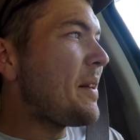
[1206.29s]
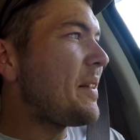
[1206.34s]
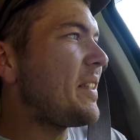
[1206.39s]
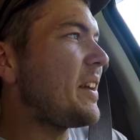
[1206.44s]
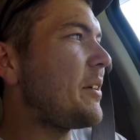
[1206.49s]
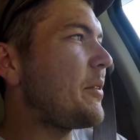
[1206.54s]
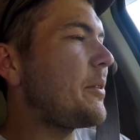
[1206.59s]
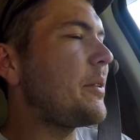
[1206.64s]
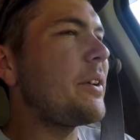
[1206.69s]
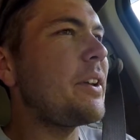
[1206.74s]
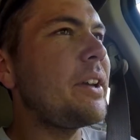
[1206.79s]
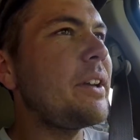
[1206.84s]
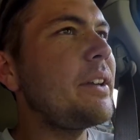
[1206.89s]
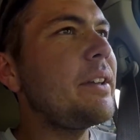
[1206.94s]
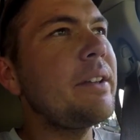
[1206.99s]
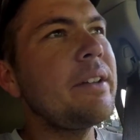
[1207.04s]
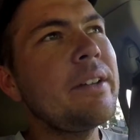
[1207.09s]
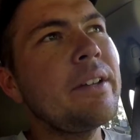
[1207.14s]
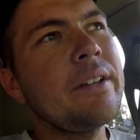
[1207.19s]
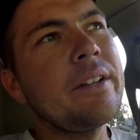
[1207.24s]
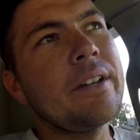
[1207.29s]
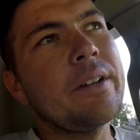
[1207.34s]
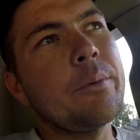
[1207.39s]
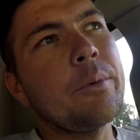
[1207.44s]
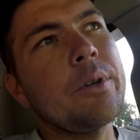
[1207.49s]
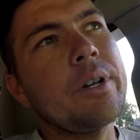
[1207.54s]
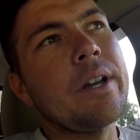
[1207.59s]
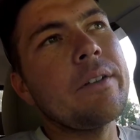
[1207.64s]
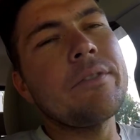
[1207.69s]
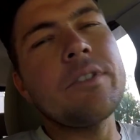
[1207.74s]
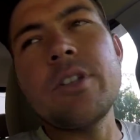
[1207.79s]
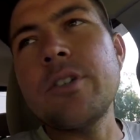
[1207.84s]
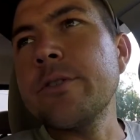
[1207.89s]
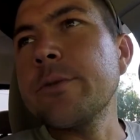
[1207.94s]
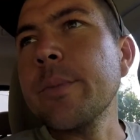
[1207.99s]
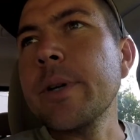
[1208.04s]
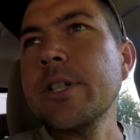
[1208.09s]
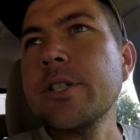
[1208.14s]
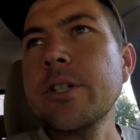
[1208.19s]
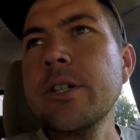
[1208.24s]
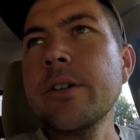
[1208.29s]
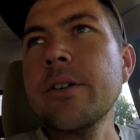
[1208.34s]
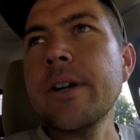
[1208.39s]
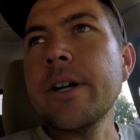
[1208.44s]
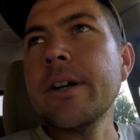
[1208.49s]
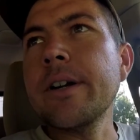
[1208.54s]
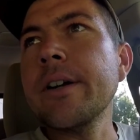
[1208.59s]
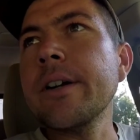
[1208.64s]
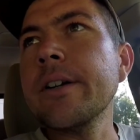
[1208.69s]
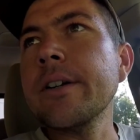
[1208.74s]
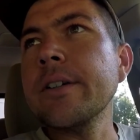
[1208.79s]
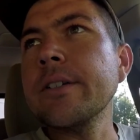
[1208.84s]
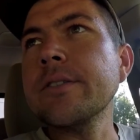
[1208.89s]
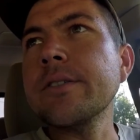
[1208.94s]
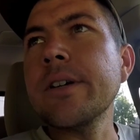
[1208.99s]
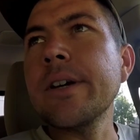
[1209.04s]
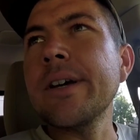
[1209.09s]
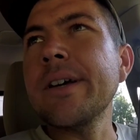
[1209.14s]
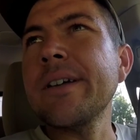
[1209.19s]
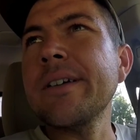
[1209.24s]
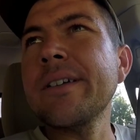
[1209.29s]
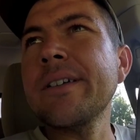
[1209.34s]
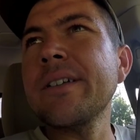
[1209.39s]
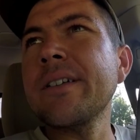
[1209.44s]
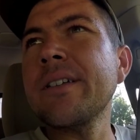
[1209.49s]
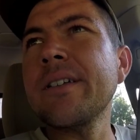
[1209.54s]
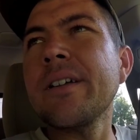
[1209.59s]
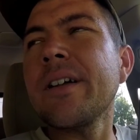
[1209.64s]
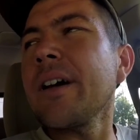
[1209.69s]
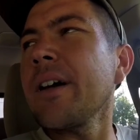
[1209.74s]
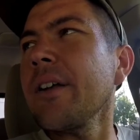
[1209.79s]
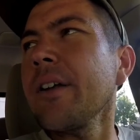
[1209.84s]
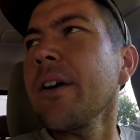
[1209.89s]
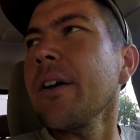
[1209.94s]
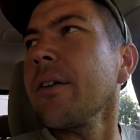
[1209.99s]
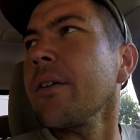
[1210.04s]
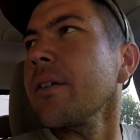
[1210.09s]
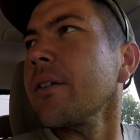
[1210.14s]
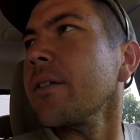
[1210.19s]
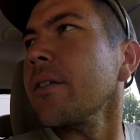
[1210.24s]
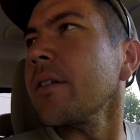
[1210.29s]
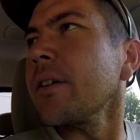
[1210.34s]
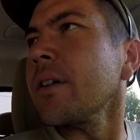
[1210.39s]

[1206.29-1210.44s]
That way, I wouldn't have to use my generator because, uh, I don't know.